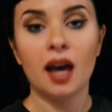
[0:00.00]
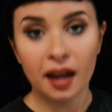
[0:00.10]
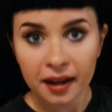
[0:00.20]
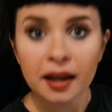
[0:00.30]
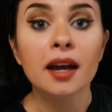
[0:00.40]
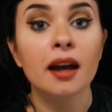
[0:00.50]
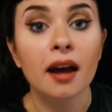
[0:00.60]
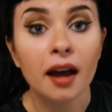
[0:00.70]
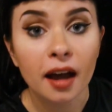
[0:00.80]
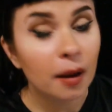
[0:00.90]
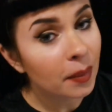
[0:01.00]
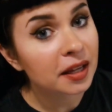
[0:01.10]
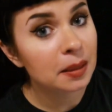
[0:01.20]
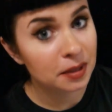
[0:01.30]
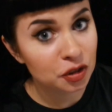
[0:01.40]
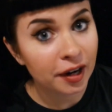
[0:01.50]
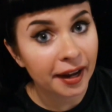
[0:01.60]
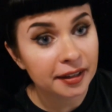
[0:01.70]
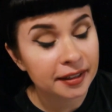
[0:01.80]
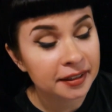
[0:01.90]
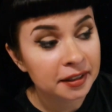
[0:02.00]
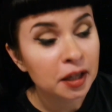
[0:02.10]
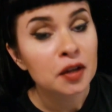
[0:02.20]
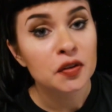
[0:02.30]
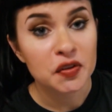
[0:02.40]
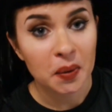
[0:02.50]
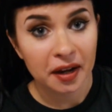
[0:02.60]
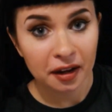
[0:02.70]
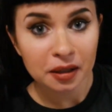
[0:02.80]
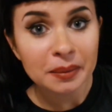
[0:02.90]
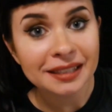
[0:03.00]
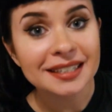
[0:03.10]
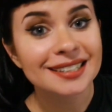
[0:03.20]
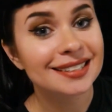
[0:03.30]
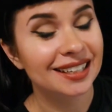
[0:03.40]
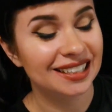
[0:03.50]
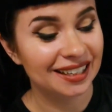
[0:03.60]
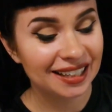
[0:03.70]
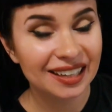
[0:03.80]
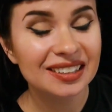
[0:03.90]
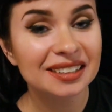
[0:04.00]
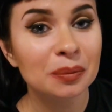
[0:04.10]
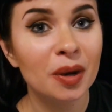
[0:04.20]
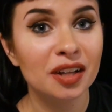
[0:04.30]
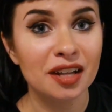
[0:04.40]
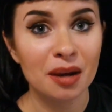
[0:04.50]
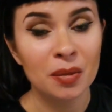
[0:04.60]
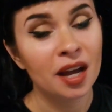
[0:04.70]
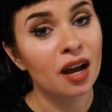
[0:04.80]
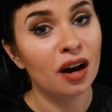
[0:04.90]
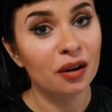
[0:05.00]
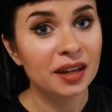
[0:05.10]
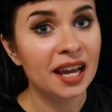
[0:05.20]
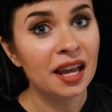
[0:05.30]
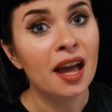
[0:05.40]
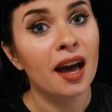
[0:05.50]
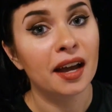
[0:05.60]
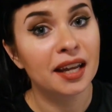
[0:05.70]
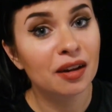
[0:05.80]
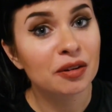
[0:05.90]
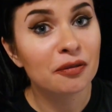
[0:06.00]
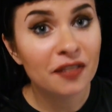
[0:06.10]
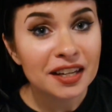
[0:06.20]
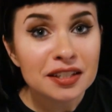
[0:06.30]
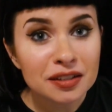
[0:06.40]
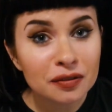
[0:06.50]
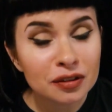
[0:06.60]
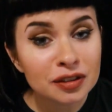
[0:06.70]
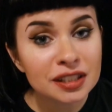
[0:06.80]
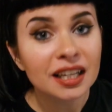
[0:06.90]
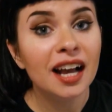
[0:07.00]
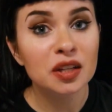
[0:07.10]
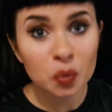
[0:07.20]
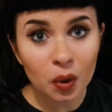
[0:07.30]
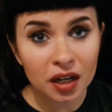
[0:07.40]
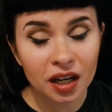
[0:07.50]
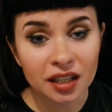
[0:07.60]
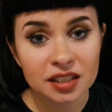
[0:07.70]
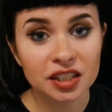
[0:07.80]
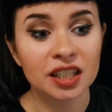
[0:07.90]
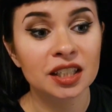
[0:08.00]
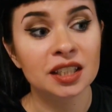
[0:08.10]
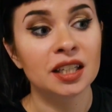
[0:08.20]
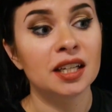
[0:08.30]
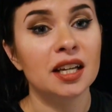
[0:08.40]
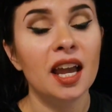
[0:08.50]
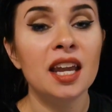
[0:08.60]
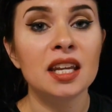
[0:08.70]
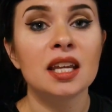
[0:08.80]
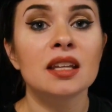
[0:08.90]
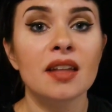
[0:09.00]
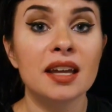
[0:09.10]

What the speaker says: I've been keeping track. So I got on my list and I counted them all up. Okay? I counted festivals as one concert. Any